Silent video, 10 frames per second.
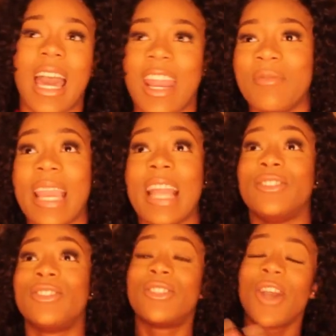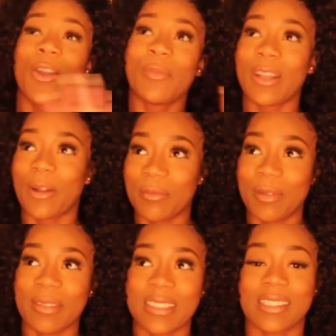i've been getting so many
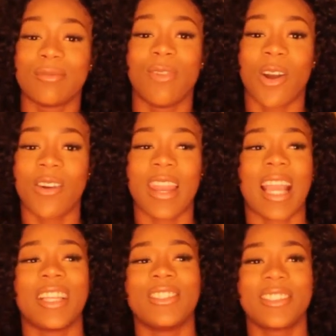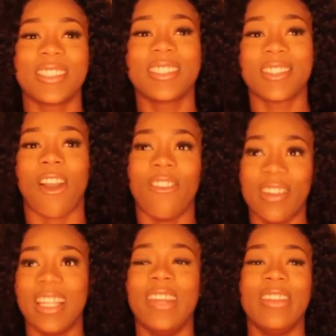compliments as well like it's just
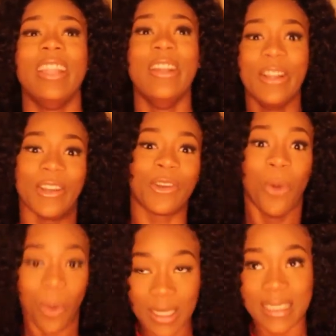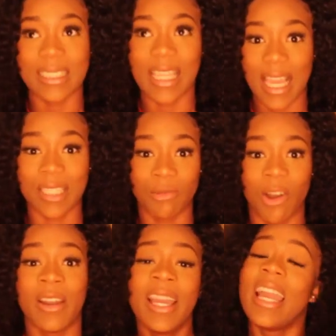really really good quality hair as
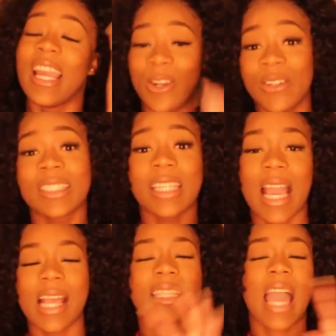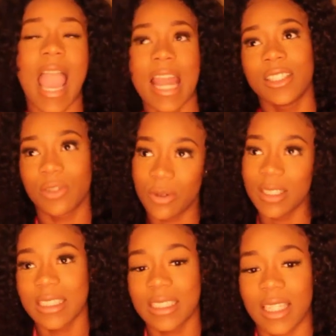well it looks nice and it's
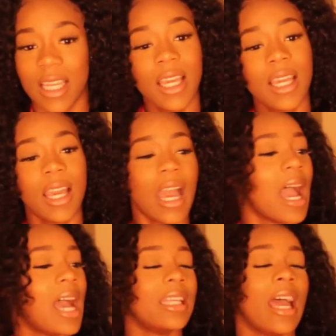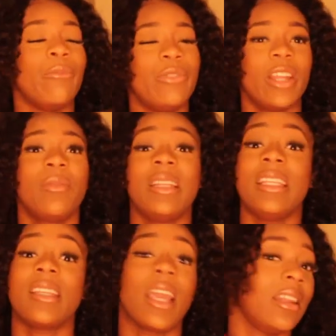quality and i'm
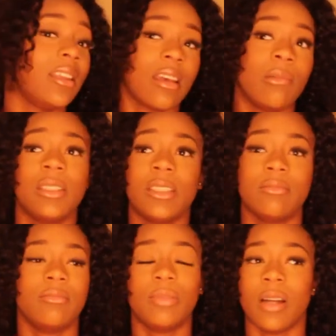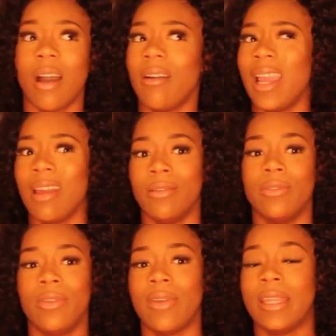genuinely so saying this, I wouldn't put out a hair
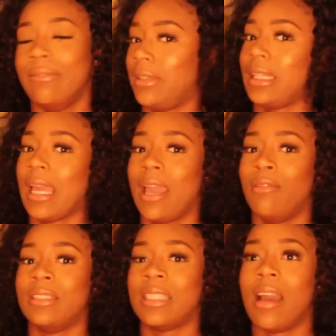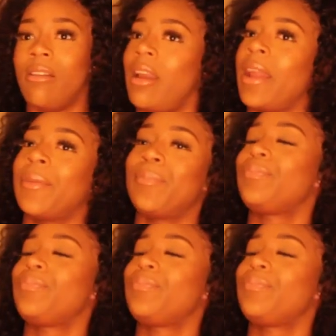review if I didn't think the hair was that great.